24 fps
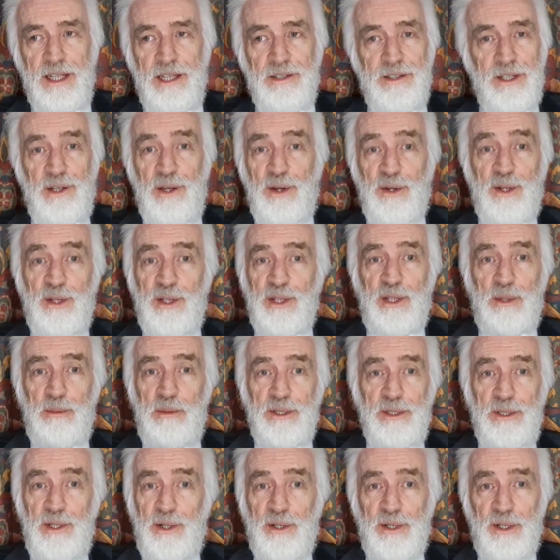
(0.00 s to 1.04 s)
they're not going to come
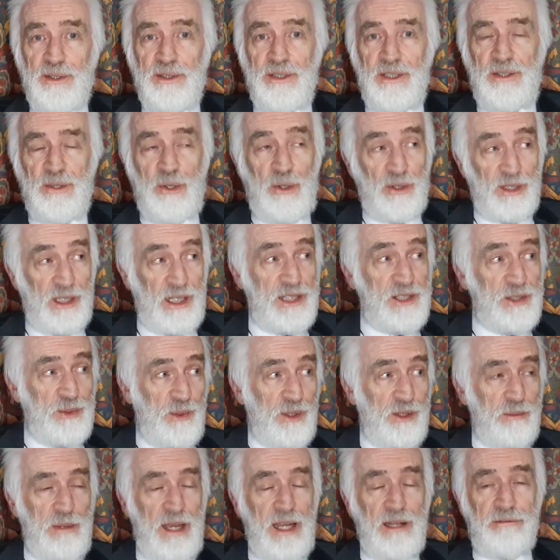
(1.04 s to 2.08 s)
and knock on your door unless you
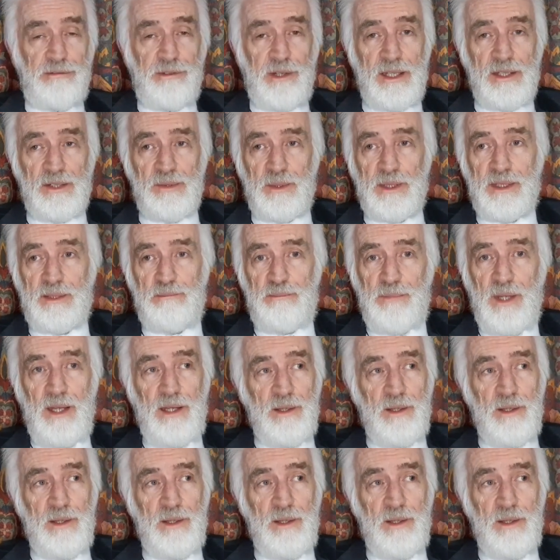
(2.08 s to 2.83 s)
want to make friends with